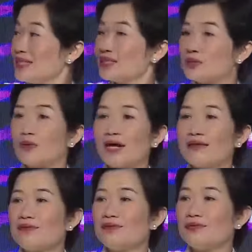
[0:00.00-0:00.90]
So
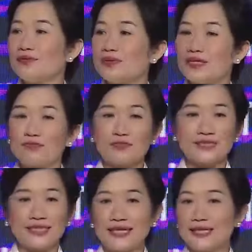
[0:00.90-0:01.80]
either you're doing it for
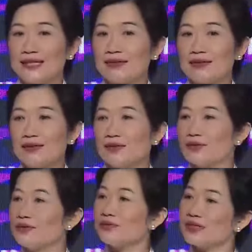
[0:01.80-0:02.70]
scaling or
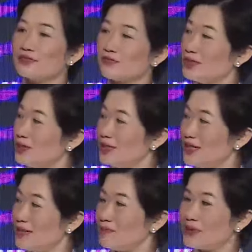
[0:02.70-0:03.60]
you're doing it for
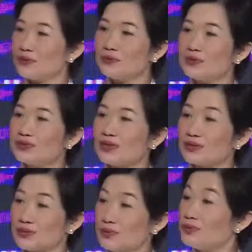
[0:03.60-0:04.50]
learning. But those are
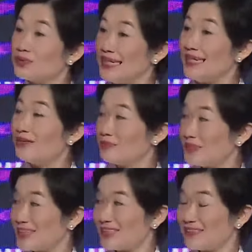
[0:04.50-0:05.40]
two clear
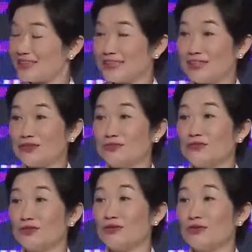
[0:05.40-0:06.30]
objectives, at least you
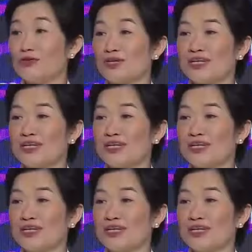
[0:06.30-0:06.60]
know,